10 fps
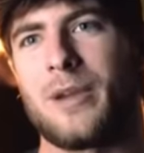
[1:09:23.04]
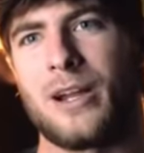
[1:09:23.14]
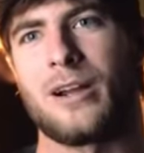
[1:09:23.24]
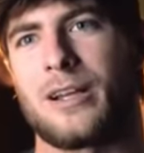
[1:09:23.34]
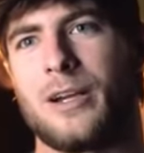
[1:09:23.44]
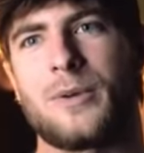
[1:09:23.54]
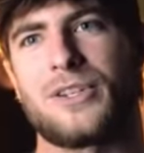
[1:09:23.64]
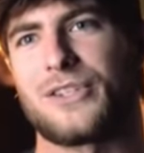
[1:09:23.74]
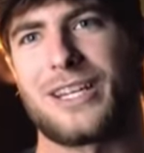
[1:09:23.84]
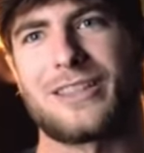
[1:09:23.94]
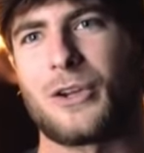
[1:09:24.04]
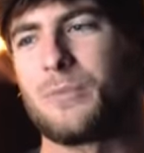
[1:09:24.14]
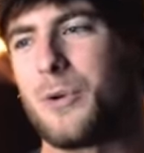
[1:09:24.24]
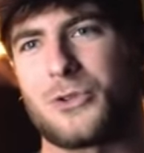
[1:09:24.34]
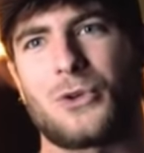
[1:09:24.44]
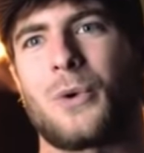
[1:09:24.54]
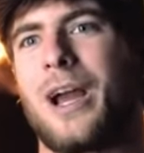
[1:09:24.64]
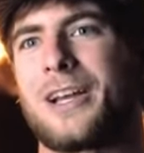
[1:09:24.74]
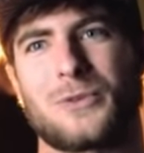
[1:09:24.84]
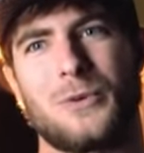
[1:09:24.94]
America, which is the most
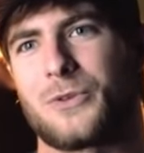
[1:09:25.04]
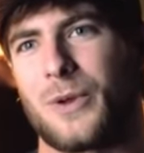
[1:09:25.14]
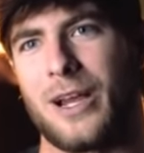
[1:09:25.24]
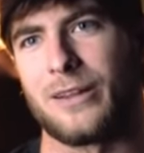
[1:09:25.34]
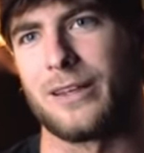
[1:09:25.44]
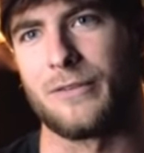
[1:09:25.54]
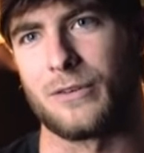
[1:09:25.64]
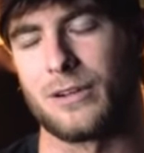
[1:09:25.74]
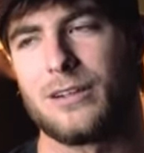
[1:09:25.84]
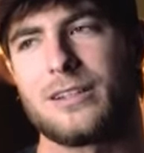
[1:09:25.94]
grassroots rally ever.